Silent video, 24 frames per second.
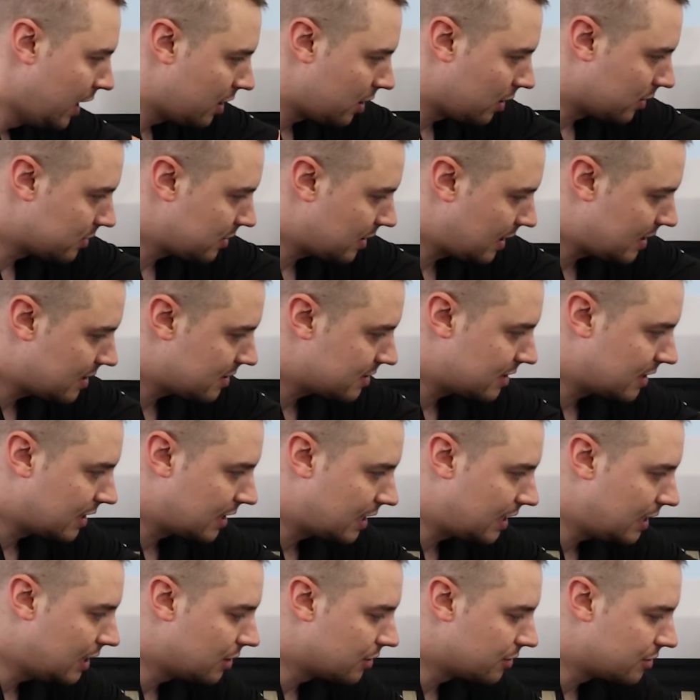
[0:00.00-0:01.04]
also has the
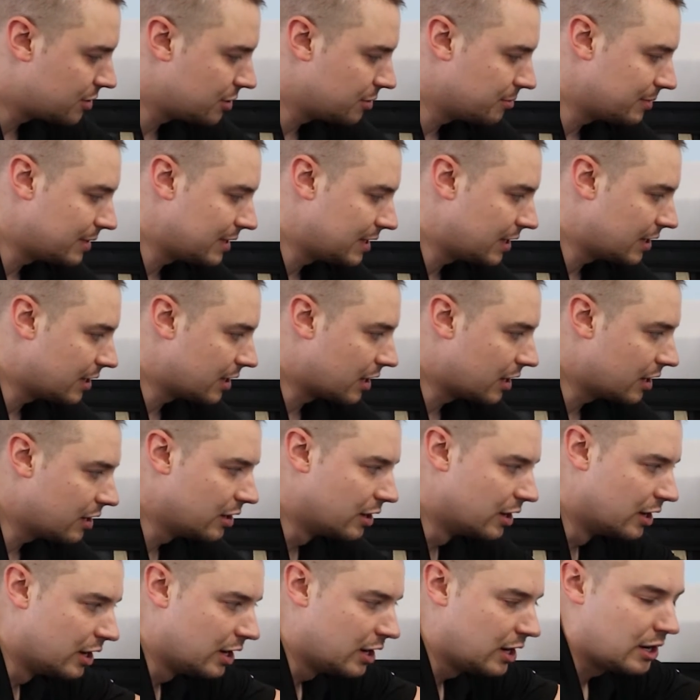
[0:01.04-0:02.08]
heater tube in here,
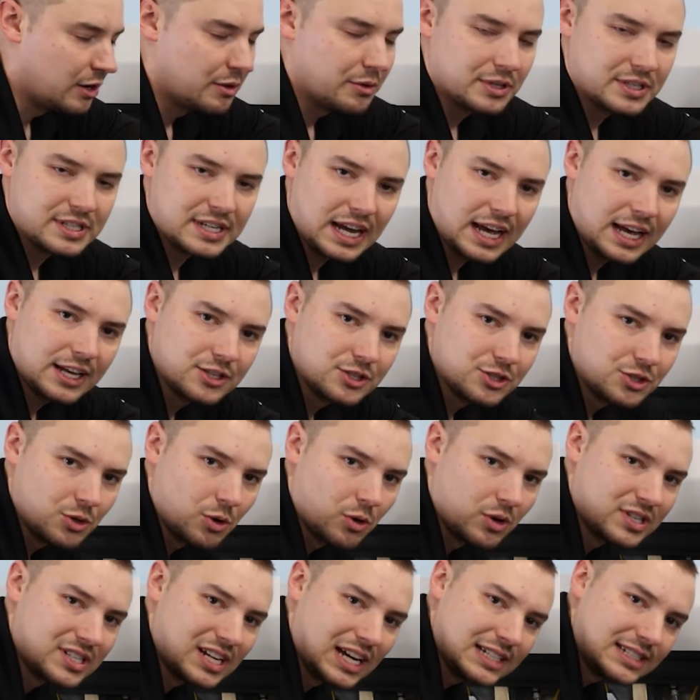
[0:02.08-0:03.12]
which has
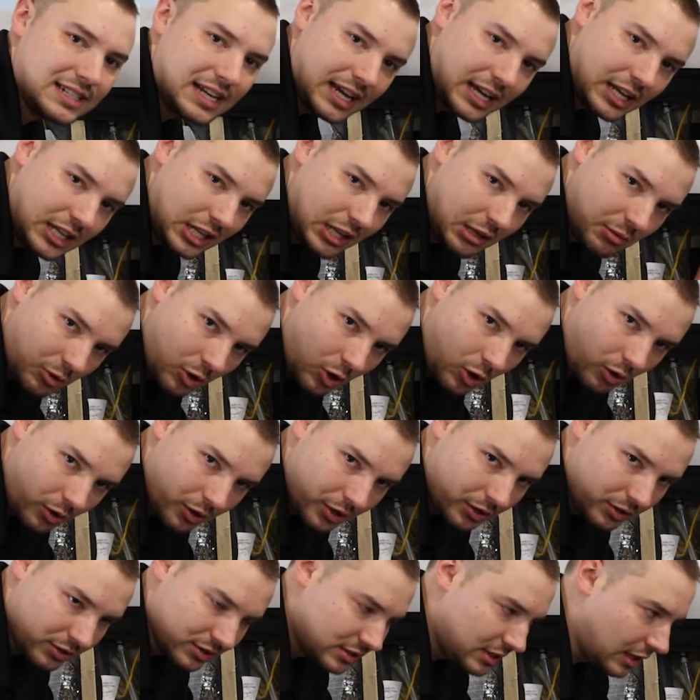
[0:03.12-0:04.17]
your titanium
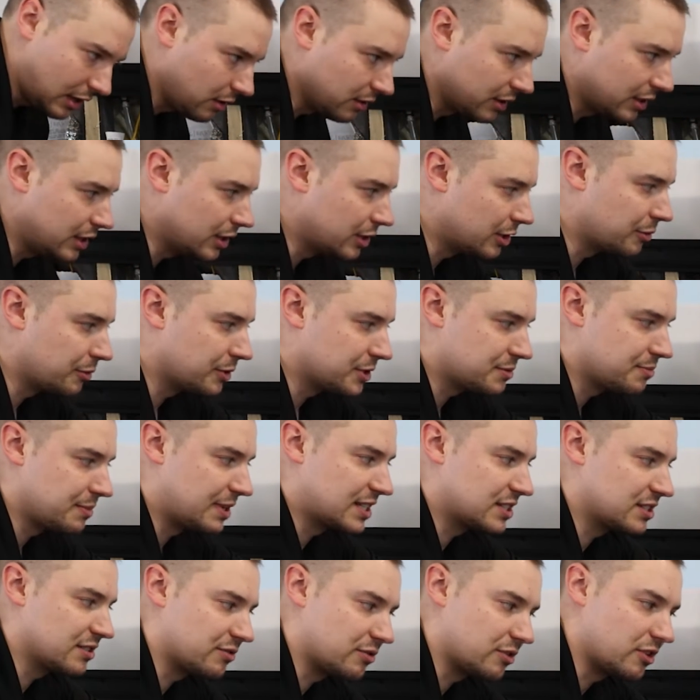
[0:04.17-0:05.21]
coil style heater, which
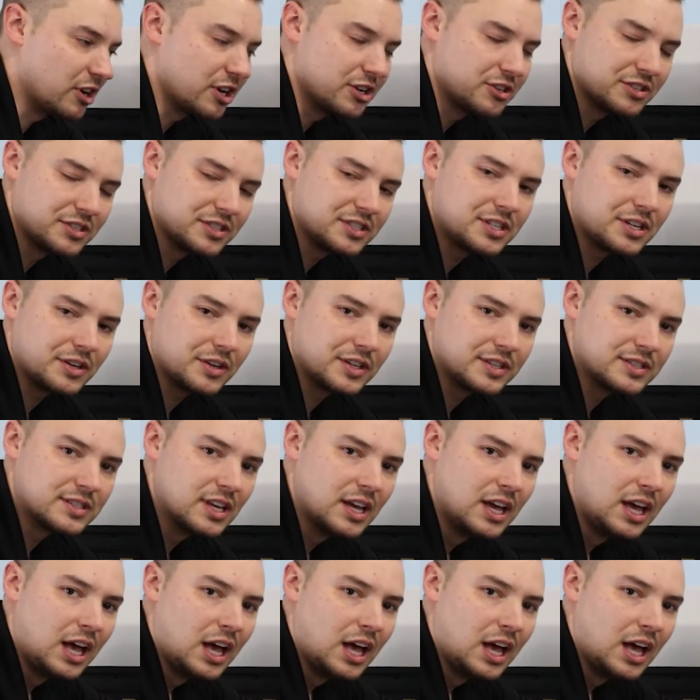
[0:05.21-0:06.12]
makes the 400 series